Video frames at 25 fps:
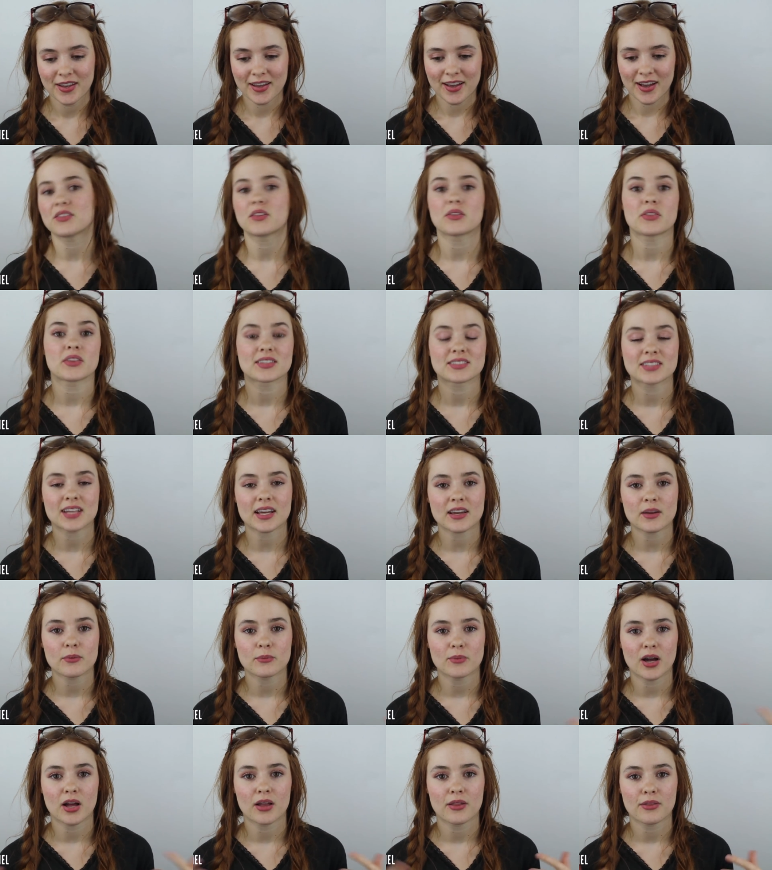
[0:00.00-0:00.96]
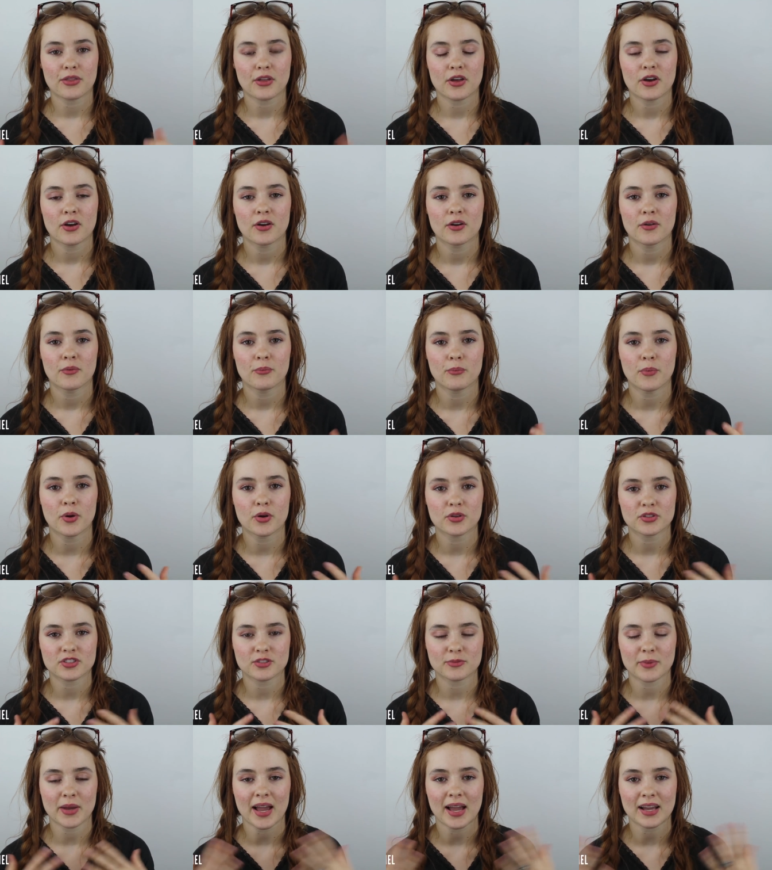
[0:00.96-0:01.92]
And then the second month,
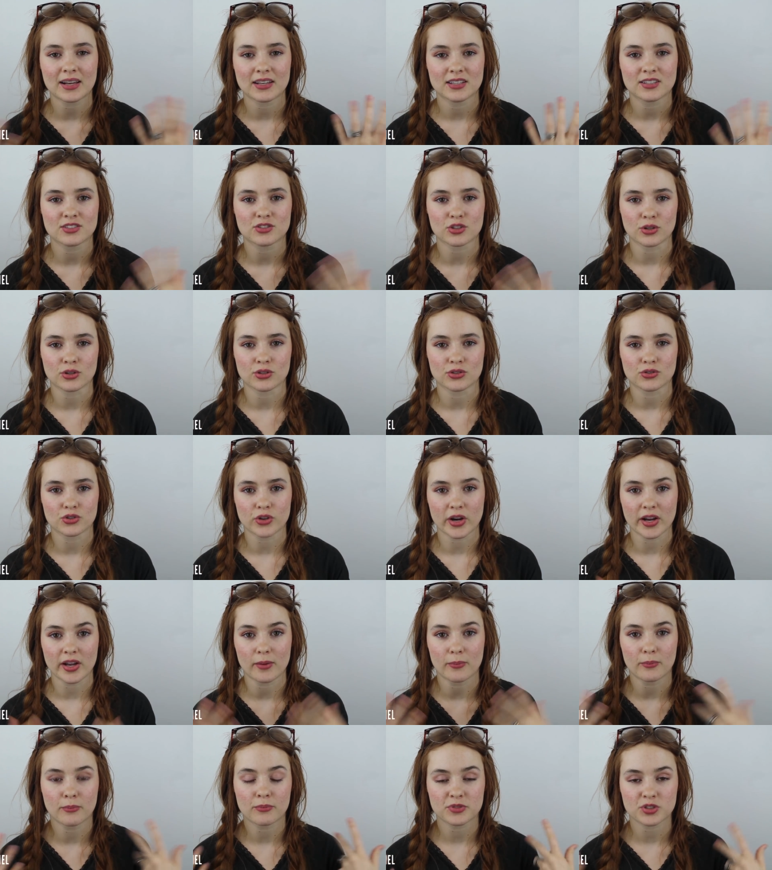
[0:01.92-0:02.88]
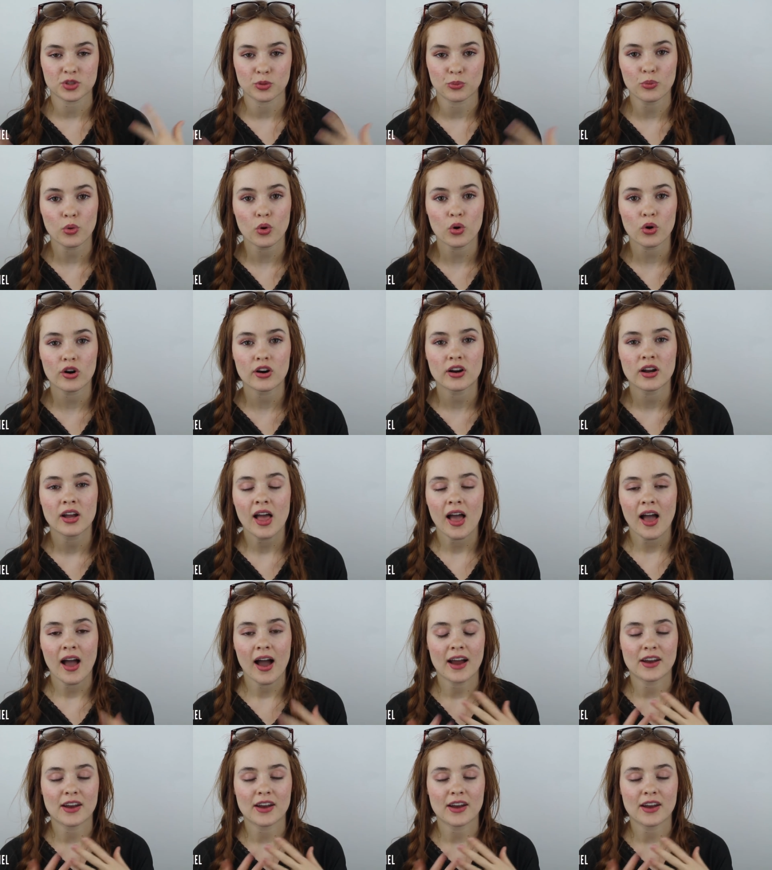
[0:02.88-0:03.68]
most of my acne started to dry up some more.